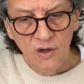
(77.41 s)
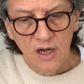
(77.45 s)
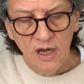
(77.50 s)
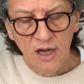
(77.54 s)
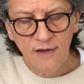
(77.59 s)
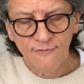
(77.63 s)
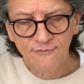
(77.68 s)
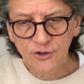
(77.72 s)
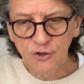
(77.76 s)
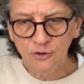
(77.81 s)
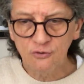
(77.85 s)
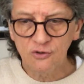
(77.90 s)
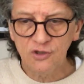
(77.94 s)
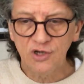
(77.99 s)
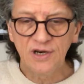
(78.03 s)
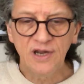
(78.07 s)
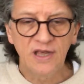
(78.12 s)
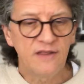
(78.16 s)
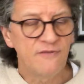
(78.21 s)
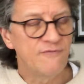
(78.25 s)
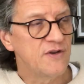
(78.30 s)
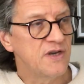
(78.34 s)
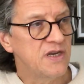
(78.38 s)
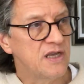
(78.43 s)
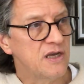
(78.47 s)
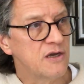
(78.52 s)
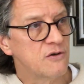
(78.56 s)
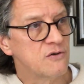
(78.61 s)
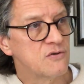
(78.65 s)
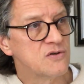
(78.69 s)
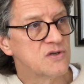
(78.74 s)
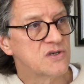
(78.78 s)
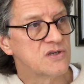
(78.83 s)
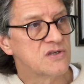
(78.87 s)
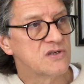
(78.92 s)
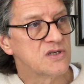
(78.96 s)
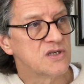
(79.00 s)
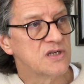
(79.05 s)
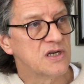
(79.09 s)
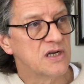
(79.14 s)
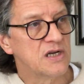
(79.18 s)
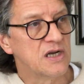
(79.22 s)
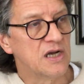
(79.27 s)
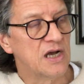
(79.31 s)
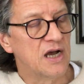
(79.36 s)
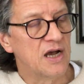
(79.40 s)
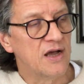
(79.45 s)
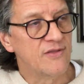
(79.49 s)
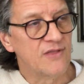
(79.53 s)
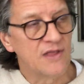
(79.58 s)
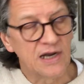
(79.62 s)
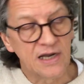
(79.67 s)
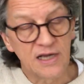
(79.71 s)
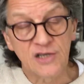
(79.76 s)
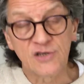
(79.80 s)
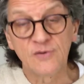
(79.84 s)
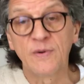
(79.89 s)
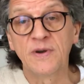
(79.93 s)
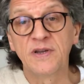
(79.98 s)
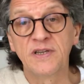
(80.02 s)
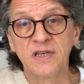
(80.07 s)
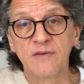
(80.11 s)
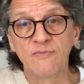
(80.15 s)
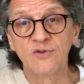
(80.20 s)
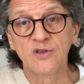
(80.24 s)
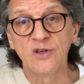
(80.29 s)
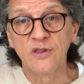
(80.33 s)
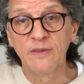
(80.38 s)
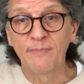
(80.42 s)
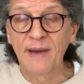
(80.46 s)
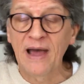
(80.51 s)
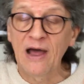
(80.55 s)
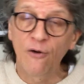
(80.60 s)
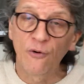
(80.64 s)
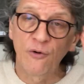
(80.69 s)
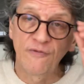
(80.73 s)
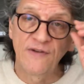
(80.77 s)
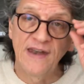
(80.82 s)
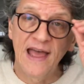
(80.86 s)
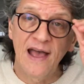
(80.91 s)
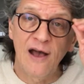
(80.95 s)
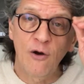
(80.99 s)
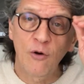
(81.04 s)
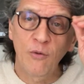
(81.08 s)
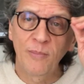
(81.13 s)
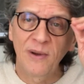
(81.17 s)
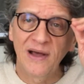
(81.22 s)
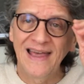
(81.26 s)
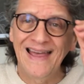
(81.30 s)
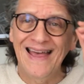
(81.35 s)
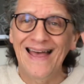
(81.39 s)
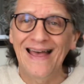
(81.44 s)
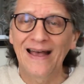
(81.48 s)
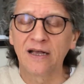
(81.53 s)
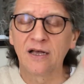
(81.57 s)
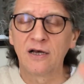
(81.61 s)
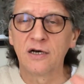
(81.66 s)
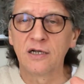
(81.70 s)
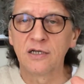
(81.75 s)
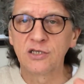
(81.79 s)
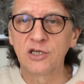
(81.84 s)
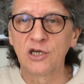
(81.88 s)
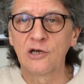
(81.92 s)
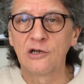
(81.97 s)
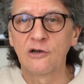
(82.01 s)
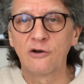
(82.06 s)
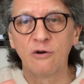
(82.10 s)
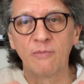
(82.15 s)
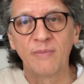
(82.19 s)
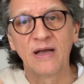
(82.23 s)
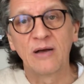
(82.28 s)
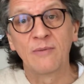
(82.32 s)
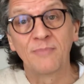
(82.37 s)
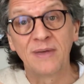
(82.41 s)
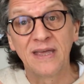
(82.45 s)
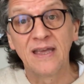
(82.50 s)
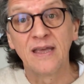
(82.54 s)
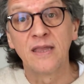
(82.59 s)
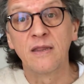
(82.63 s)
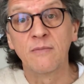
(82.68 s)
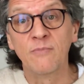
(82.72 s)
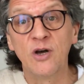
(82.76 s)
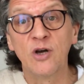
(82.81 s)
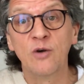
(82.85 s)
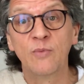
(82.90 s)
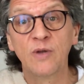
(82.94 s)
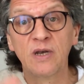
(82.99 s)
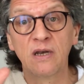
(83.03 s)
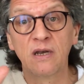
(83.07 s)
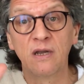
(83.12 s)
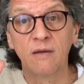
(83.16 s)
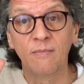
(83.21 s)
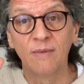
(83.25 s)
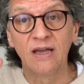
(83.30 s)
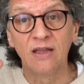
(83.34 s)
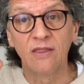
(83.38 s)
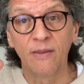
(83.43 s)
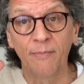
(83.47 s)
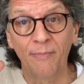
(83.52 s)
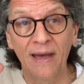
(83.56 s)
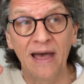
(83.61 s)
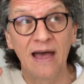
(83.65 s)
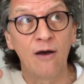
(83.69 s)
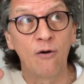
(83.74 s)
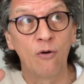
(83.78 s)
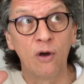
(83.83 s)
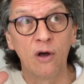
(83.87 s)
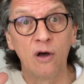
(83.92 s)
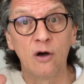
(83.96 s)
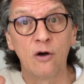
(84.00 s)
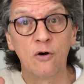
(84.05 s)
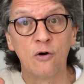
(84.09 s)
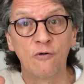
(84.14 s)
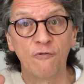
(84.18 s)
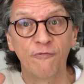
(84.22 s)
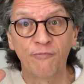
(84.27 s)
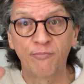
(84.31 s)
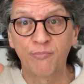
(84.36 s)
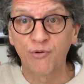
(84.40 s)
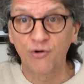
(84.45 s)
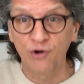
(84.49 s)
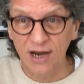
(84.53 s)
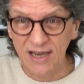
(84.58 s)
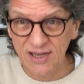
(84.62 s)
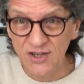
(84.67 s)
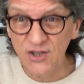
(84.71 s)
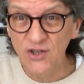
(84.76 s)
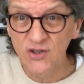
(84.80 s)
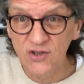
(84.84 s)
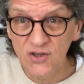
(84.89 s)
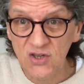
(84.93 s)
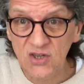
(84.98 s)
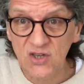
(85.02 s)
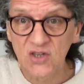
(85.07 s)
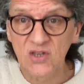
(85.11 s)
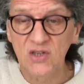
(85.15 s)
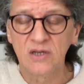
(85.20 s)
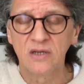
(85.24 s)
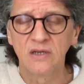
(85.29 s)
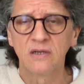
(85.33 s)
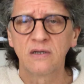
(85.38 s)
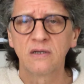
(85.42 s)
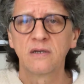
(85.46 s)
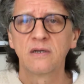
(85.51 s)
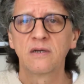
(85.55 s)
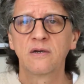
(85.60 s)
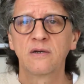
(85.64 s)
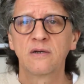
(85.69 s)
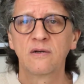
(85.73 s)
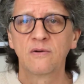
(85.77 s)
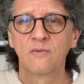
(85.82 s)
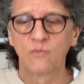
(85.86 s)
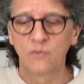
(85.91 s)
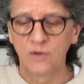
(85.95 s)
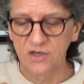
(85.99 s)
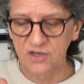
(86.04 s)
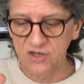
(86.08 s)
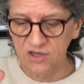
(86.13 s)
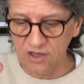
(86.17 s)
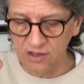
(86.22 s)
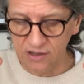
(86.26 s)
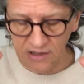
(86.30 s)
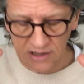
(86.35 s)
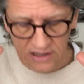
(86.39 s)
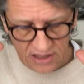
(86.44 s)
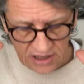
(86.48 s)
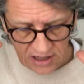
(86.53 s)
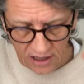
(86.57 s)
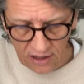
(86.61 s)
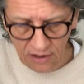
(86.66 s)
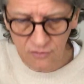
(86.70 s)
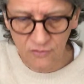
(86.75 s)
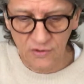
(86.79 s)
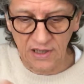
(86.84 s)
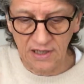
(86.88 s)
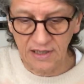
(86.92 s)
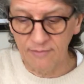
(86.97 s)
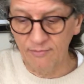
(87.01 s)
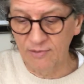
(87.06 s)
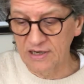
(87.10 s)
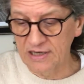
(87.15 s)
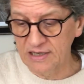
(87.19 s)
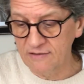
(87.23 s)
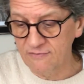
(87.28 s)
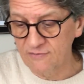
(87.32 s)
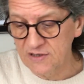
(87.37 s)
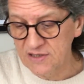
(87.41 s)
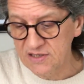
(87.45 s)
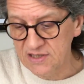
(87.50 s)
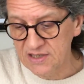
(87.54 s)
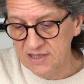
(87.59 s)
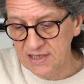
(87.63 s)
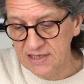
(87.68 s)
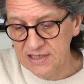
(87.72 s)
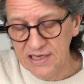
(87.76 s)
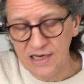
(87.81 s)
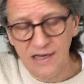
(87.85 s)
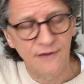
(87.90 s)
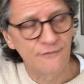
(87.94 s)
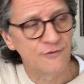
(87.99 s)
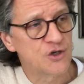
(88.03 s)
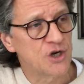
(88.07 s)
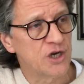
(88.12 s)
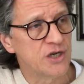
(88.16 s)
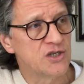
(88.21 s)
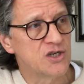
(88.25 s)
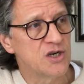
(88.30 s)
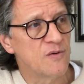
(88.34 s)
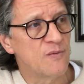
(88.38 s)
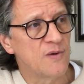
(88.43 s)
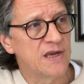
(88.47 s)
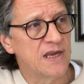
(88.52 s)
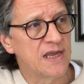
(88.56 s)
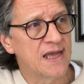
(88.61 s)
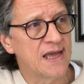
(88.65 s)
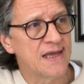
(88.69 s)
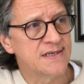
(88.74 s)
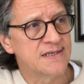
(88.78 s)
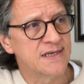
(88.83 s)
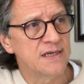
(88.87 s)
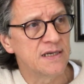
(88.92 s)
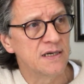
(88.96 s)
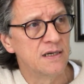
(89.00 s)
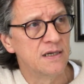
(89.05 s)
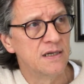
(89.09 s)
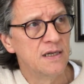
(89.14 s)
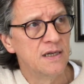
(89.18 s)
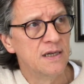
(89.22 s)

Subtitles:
I've talked on other videos, and the last one I did was on The Power of Now by Eckhart Tolle, about being in the moment, about the power of presence, which I totally believe is life-changing when you get it.